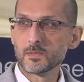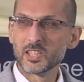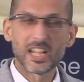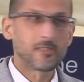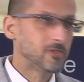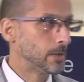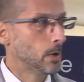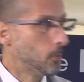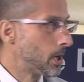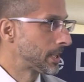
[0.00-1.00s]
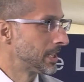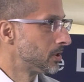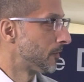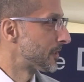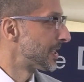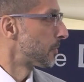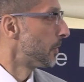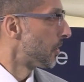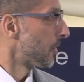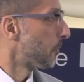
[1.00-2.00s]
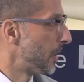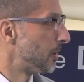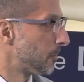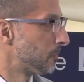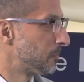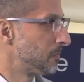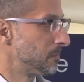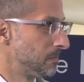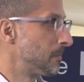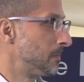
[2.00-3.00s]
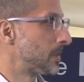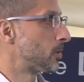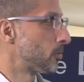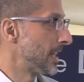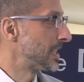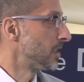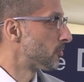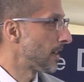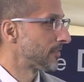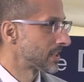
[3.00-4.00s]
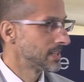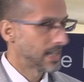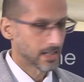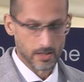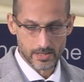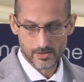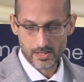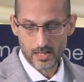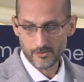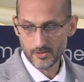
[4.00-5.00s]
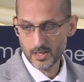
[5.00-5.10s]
generally, we're working in offices, we're not creating graphics and that kind of stuff.